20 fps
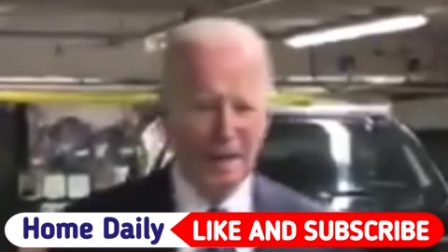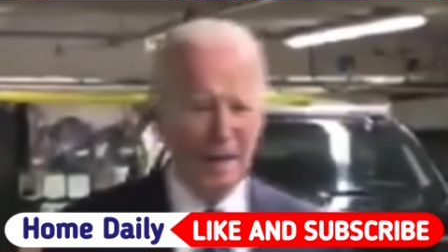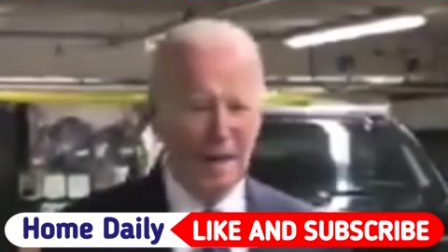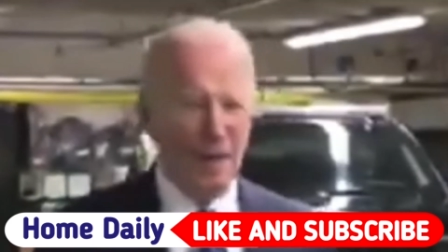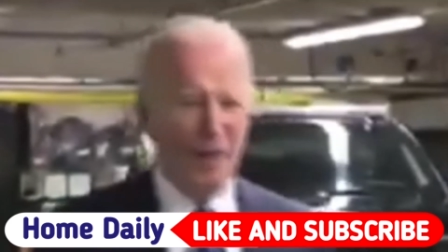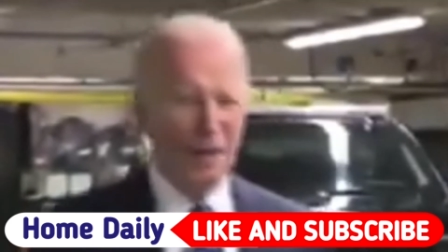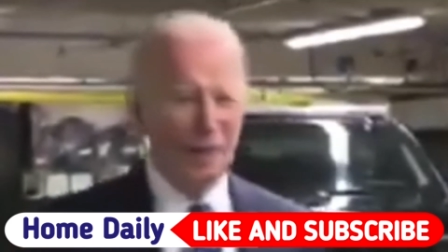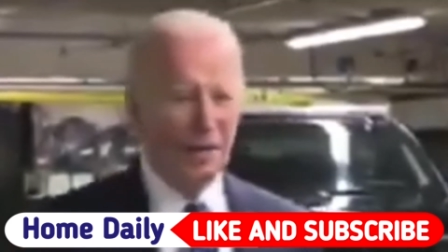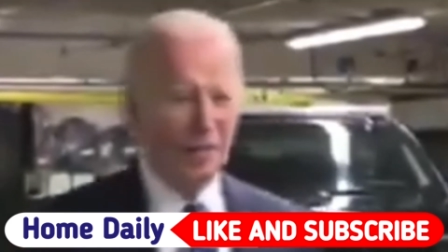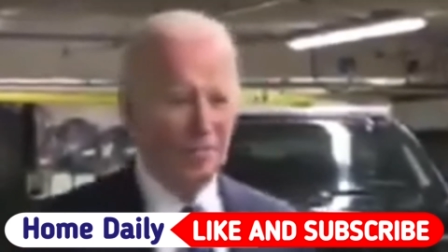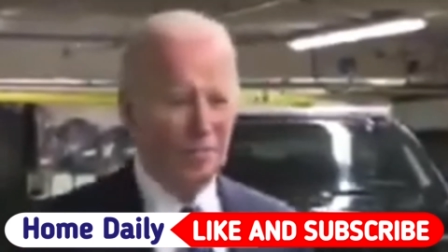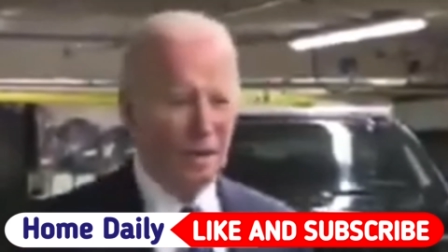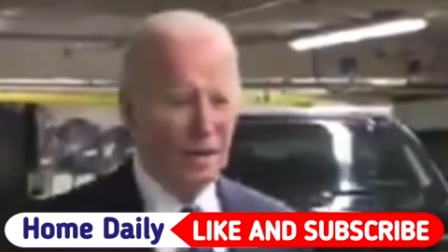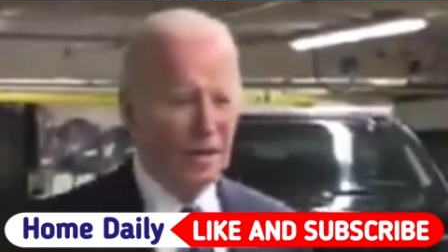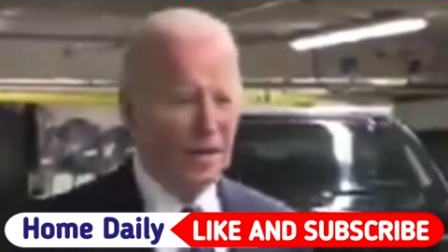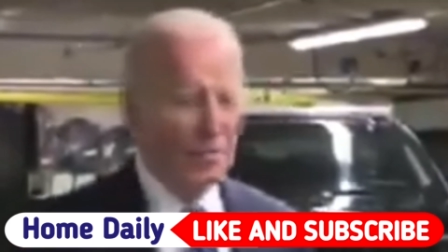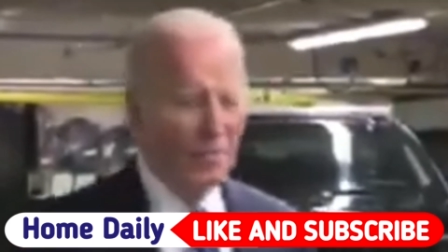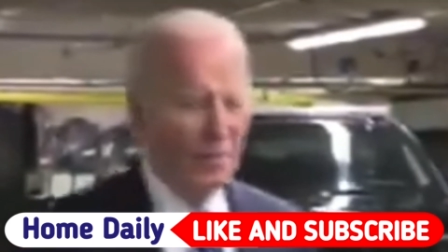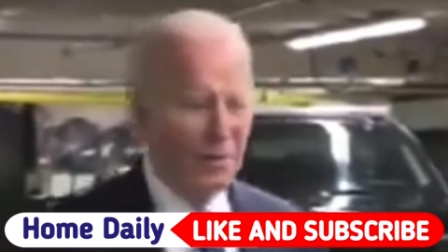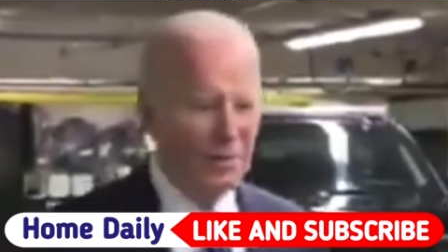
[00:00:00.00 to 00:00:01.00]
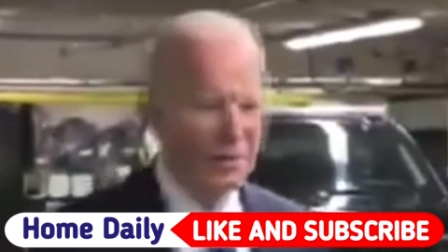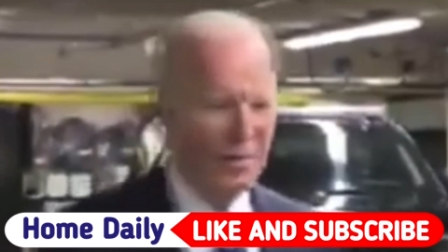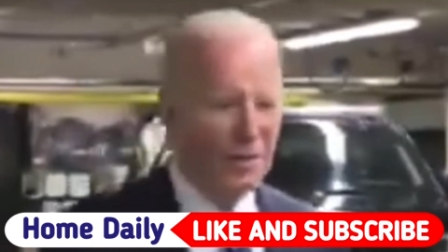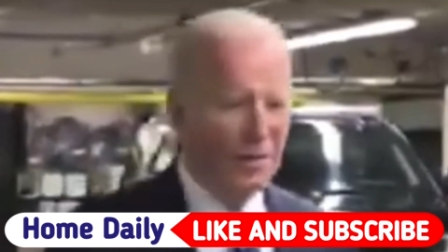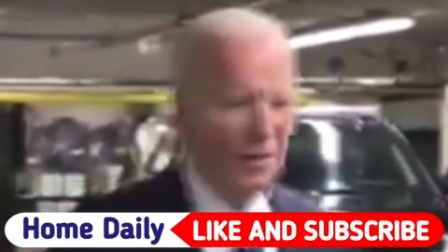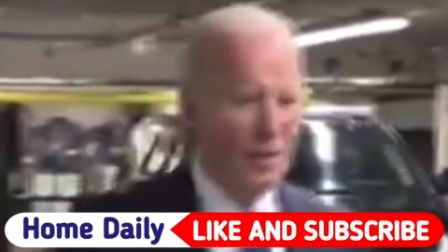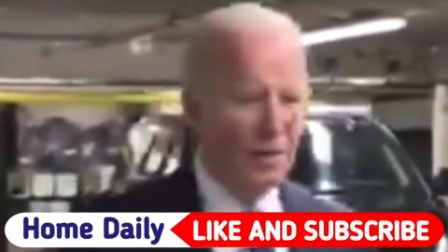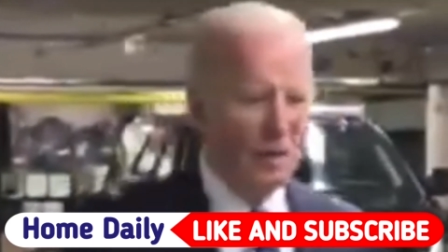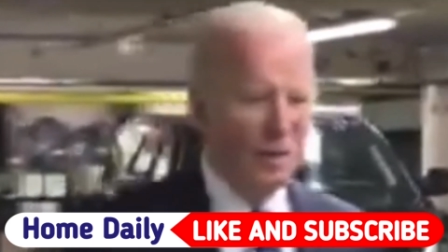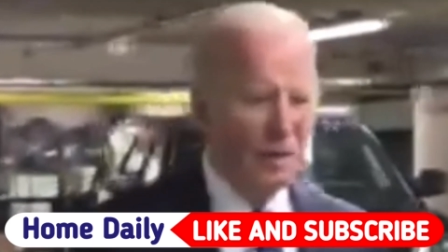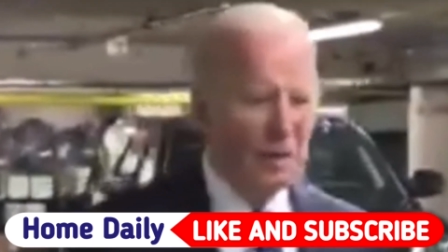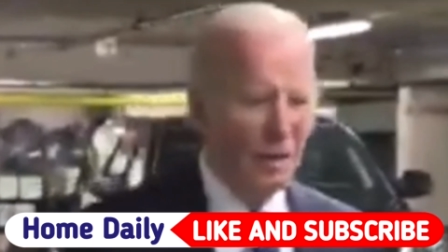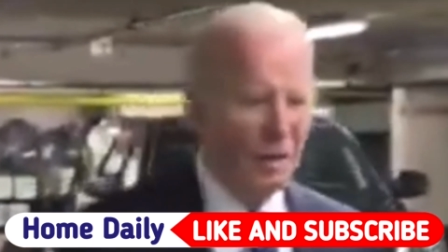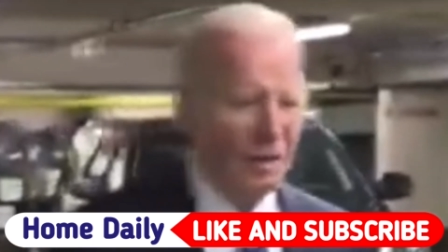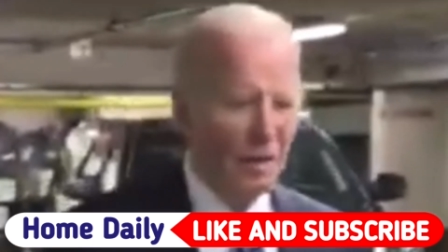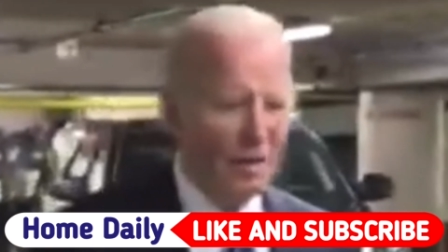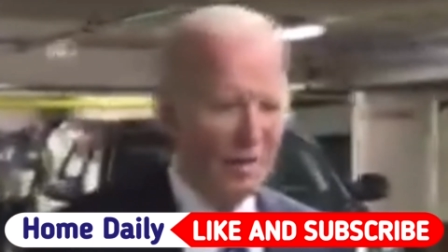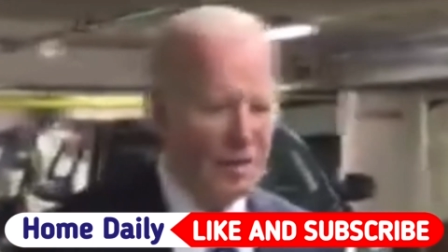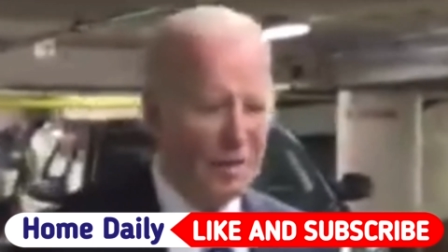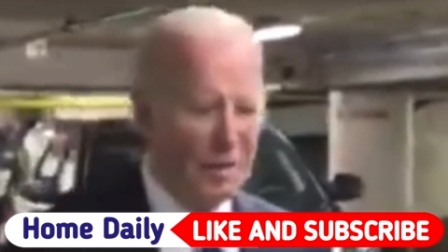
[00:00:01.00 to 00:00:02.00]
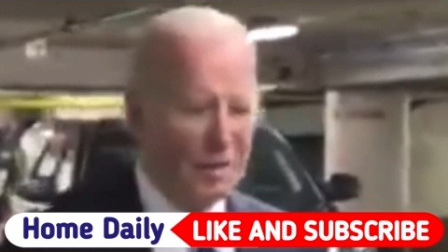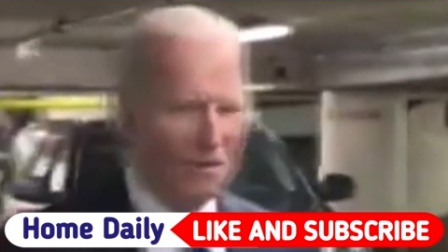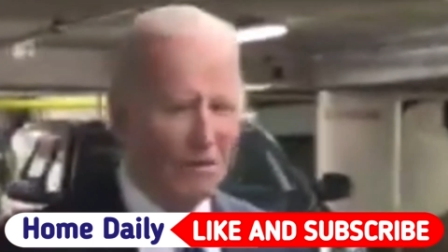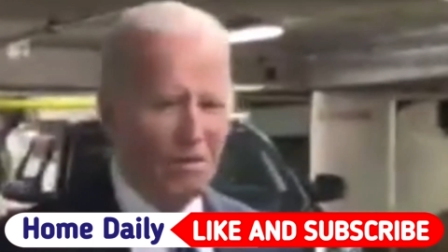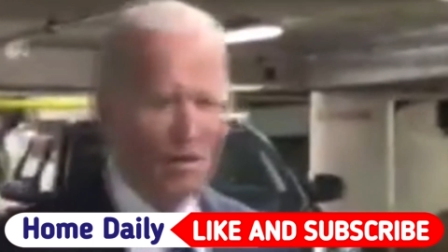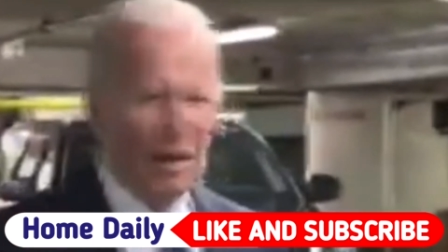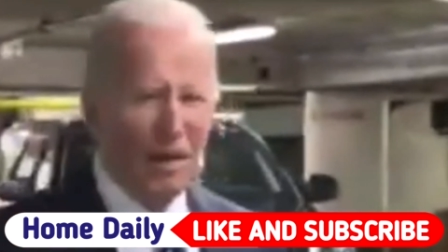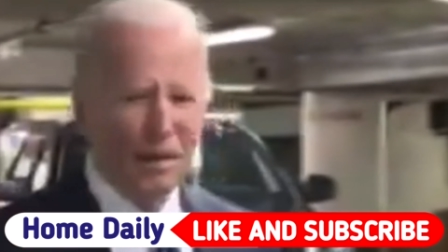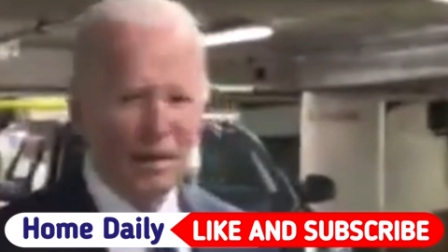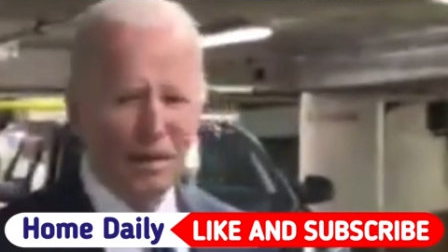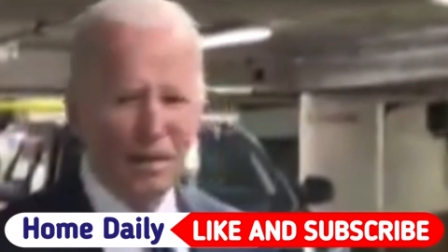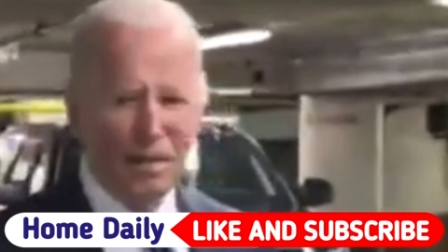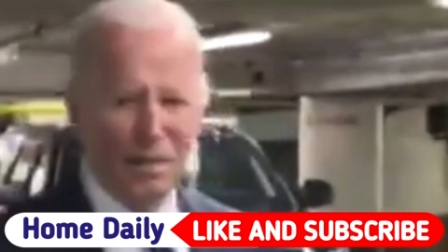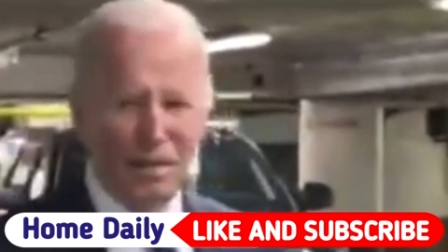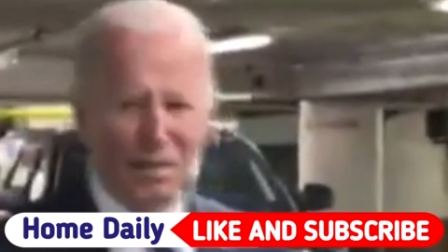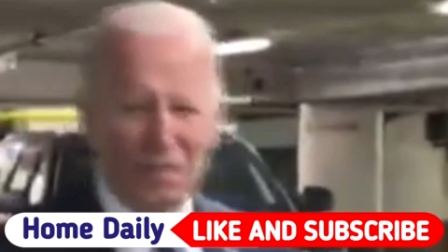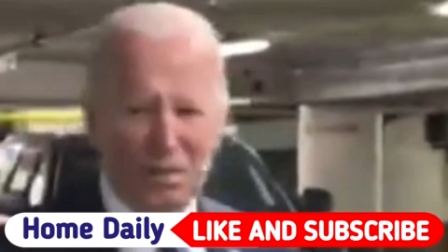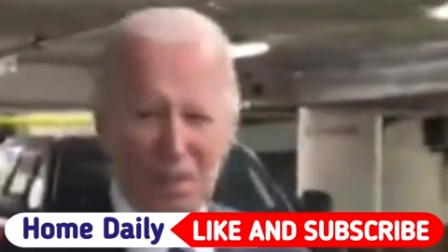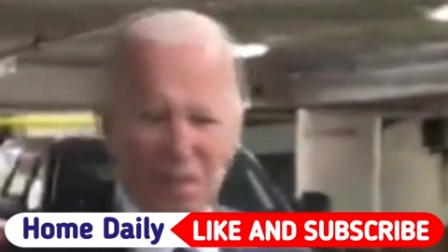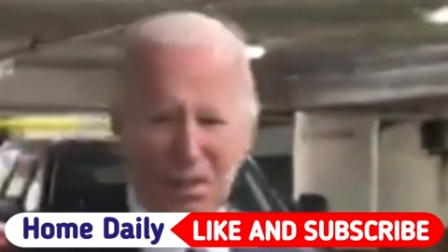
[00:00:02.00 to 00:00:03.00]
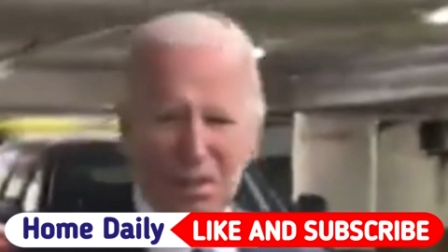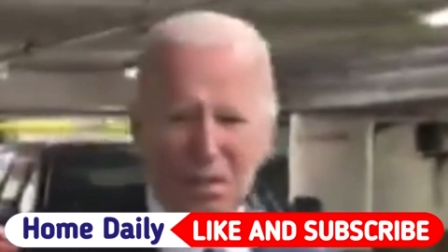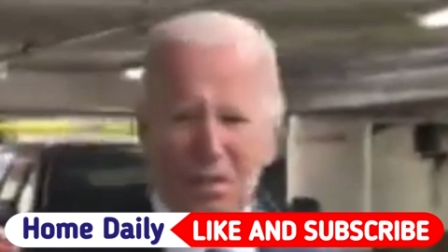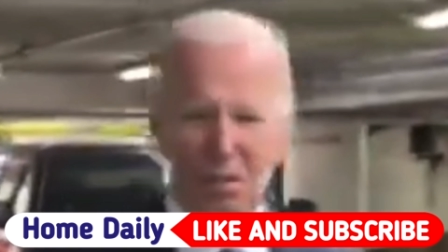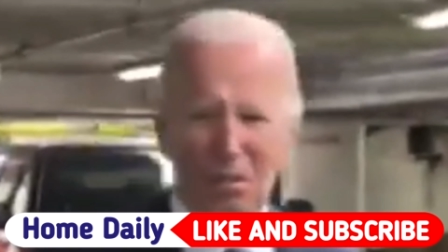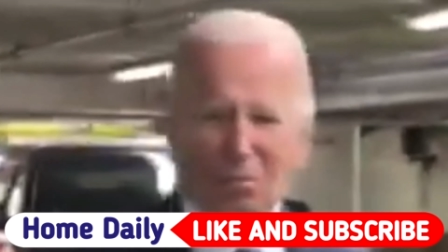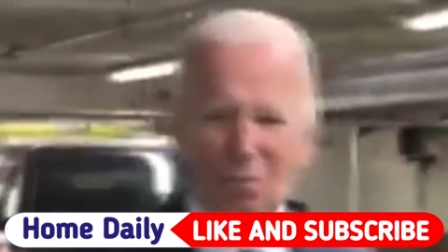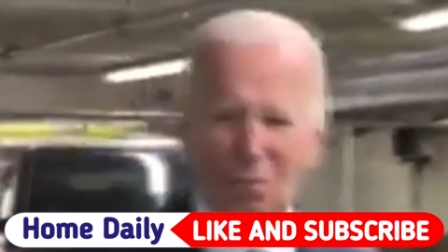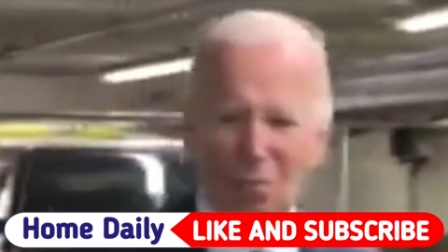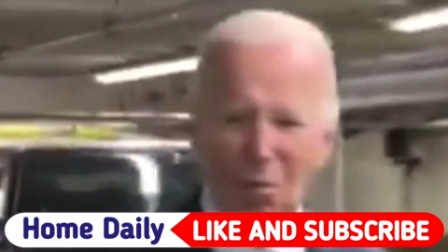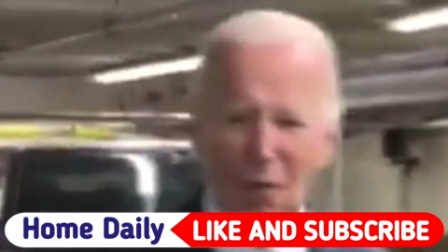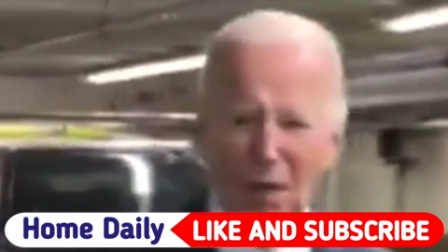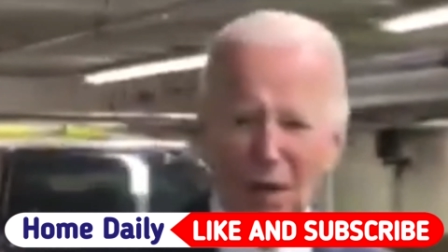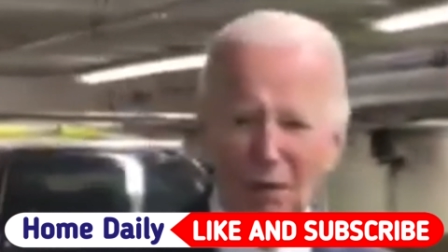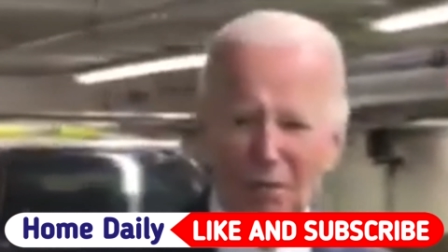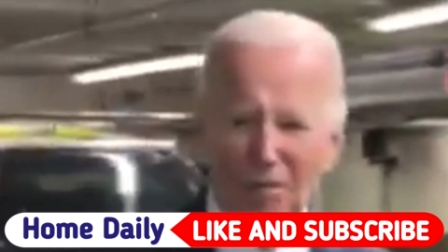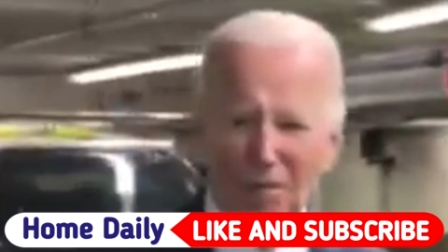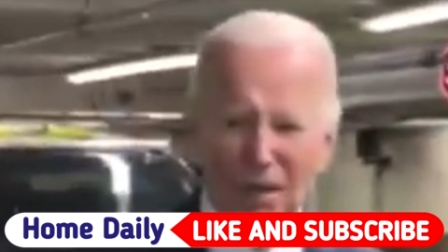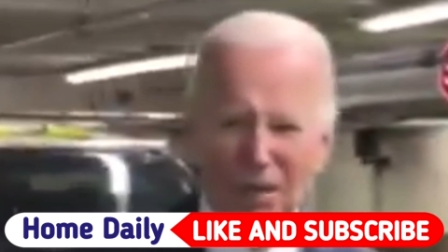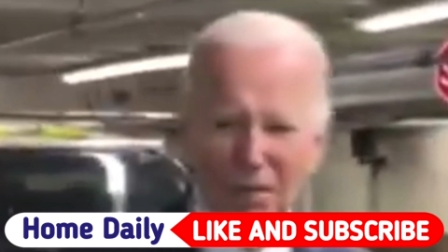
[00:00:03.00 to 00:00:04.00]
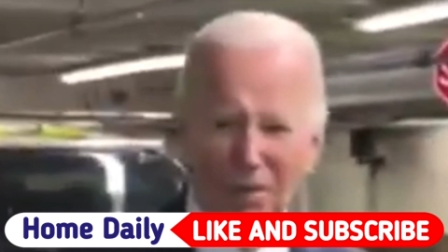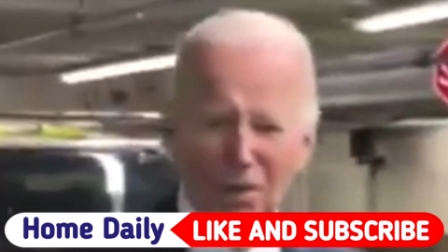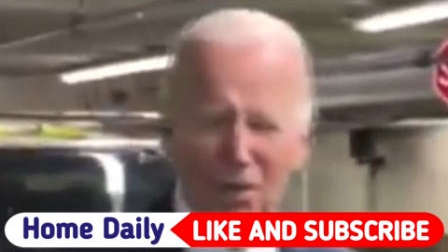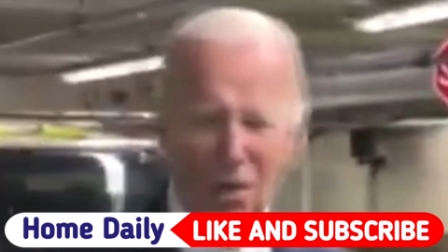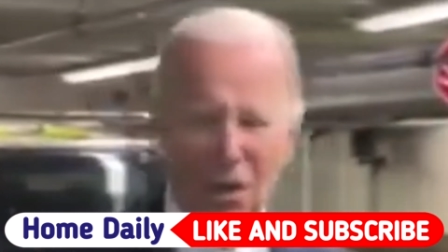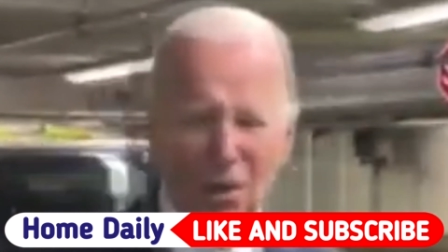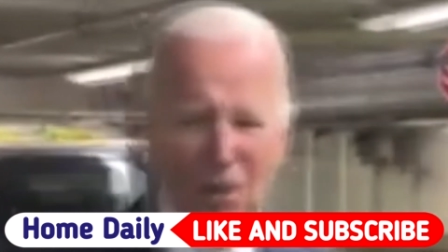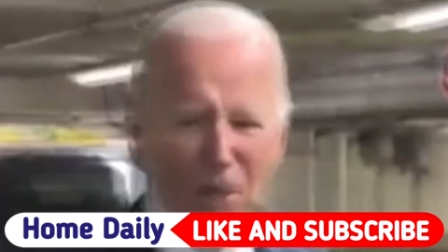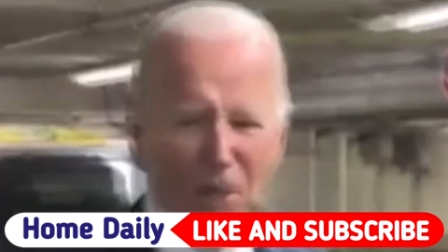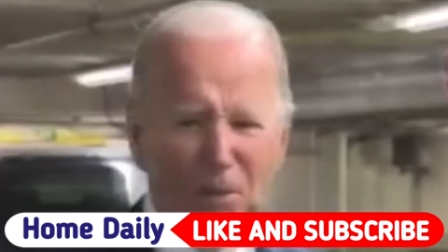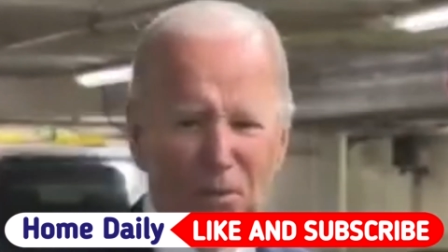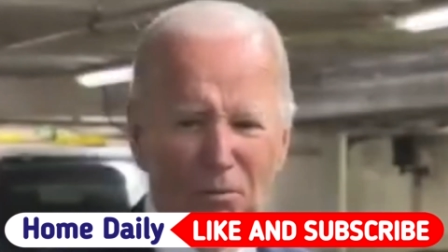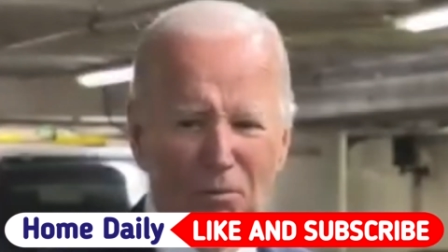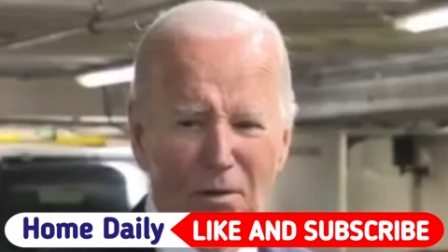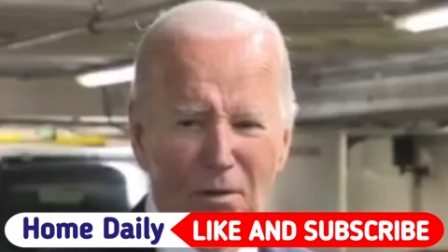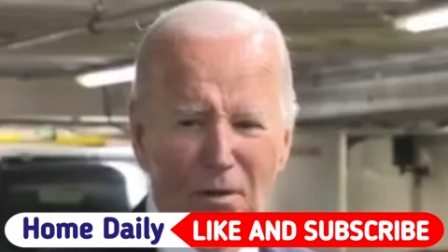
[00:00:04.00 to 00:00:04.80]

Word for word: the honor of meeting with Alexei Navalny's wife and daughter.